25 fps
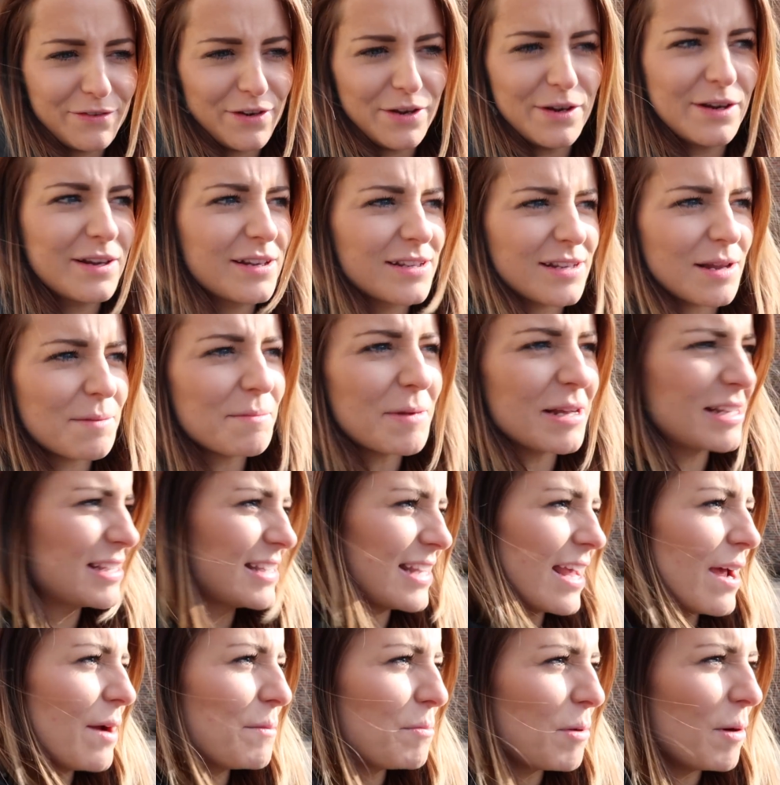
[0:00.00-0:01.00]
food because I
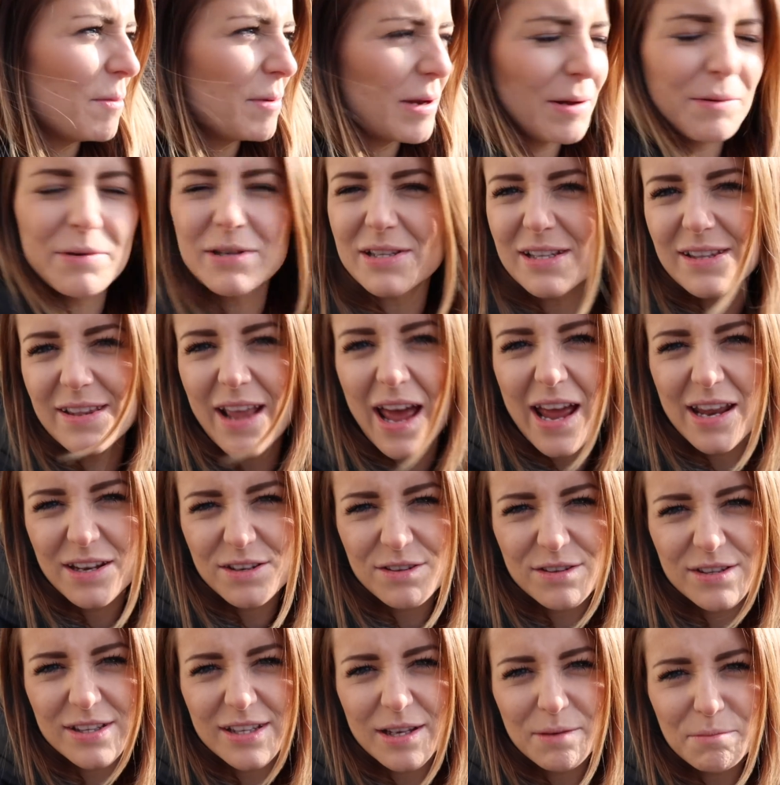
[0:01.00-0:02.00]
must say I probably wasn't that
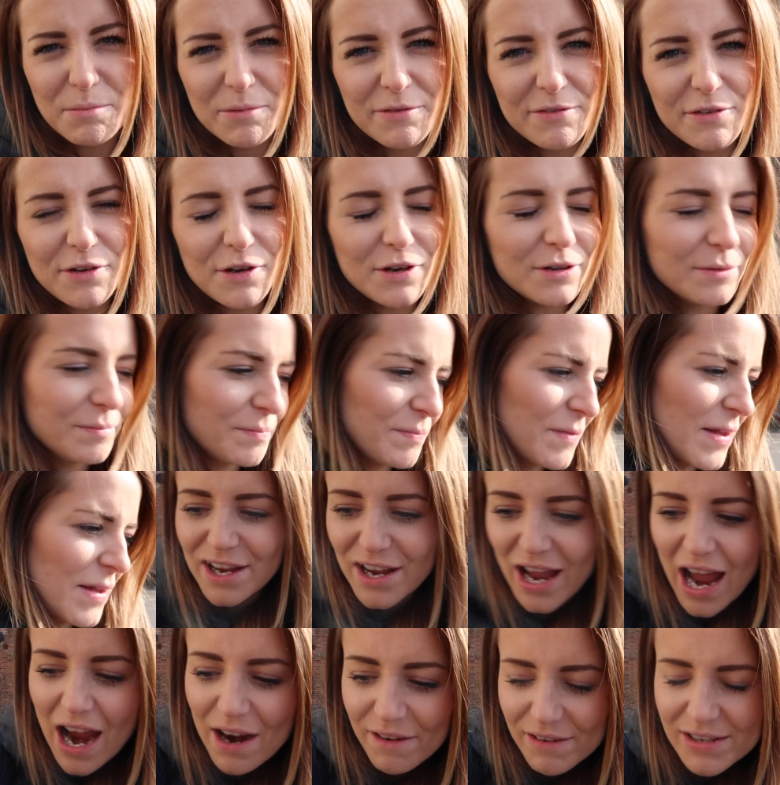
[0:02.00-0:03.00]
interested before.
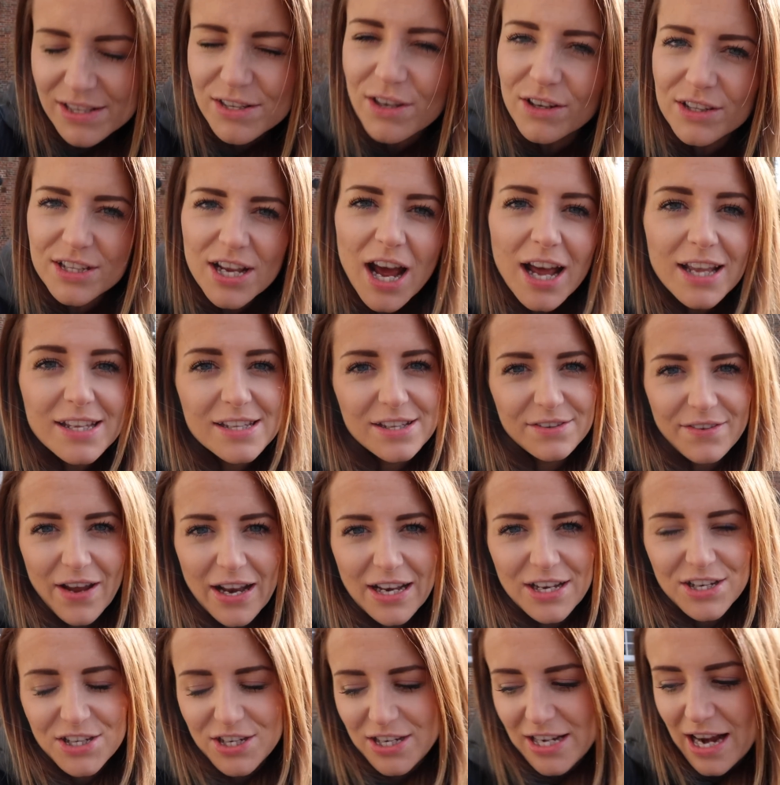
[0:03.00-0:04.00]
So Harry's got tons of
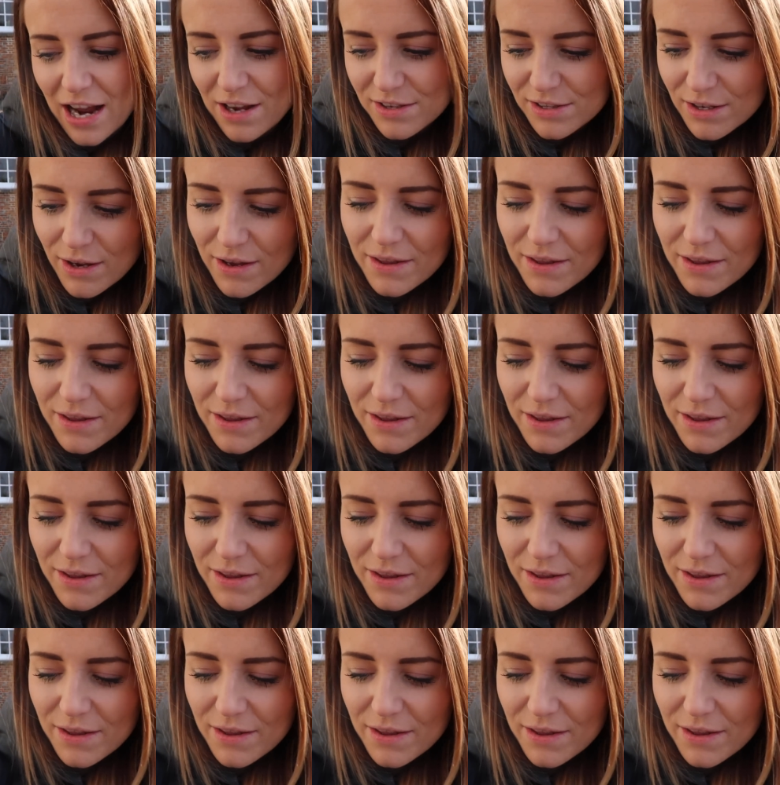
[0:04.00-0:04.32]
energy now.